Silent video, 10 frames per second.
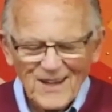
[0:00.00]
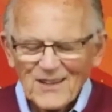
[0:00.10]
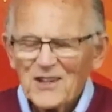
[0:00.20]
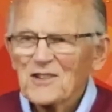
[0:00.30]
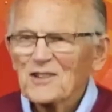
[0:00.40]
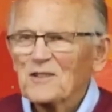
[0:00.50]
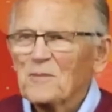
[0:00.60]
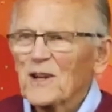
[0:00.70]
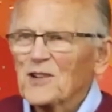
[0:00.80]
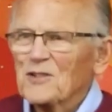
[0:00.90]
This is a
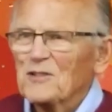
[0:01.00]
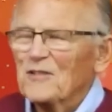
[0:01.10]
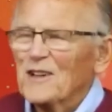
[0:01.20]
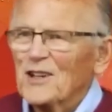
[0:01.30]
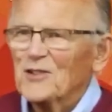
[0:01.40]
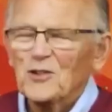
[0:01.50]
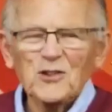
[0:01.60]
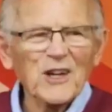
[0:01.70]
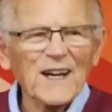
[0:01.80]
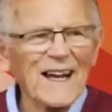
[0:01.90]
picture of our
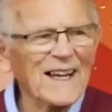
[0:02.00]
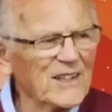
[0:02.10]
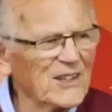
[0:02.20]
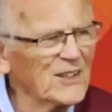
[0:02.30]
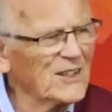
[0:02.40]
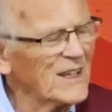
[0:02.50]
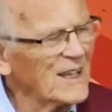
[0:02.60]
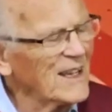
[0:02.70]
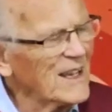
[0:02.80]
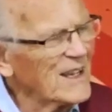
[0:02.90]
daughter Anna
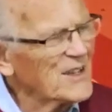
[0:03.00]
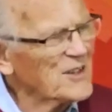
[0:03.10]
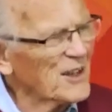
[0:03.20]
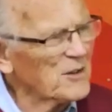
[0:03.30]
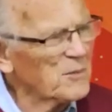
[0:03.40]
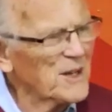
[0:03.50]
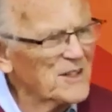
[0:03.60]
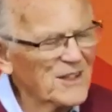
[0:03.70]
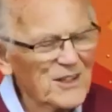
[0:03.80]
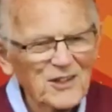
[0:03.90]

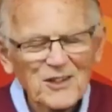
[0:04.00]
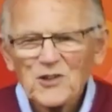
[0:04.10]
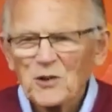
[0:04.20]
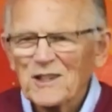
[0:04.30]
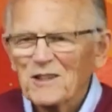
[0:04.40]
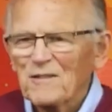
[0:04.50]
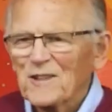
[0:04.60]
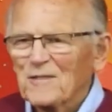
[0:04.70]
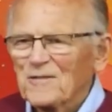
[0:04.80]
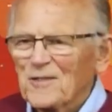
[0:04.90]
celebrating her
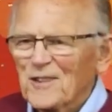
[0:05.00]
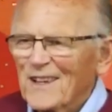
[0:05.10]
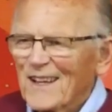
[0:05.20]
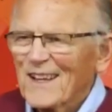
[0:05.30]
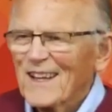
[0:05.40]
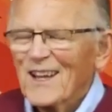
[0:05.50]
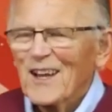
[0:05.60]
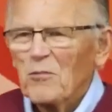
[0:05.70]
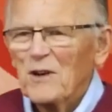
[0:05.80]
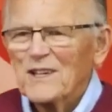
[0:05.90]
25th
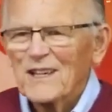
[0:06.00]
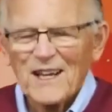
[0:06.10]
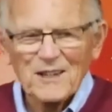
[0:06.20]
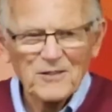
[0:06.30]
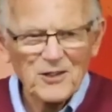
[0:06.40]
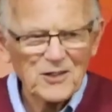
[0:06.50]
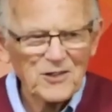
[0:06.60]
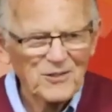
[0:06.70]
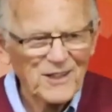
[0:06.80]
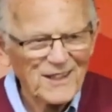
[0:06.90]
wedding
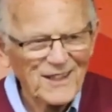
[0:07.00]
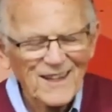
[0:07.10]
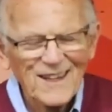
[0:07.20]
anniversary